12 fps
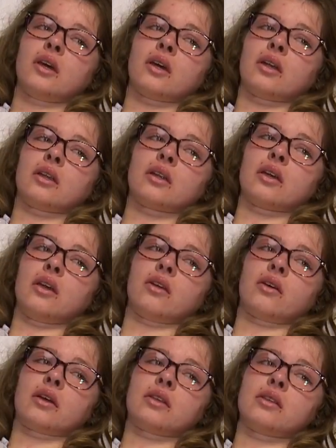And, uh, you
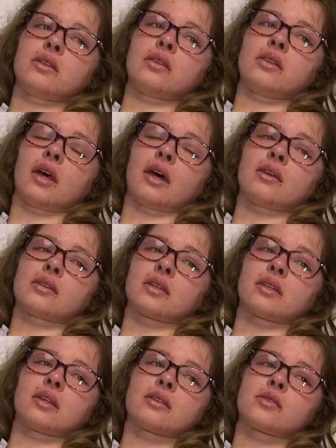know, I, I
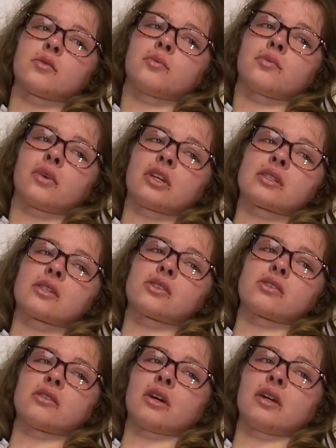said that to my
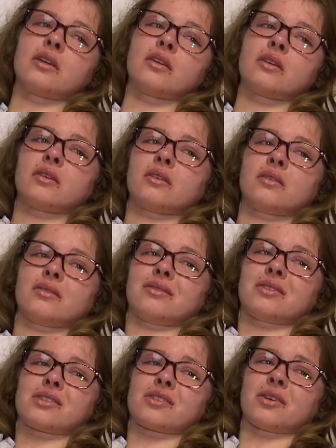sister. I
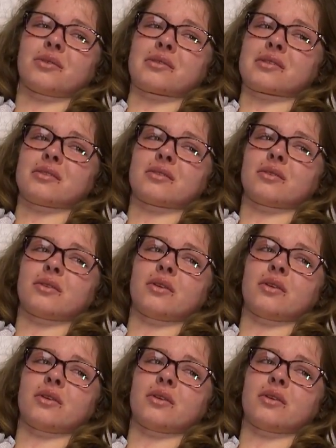just thought it was a little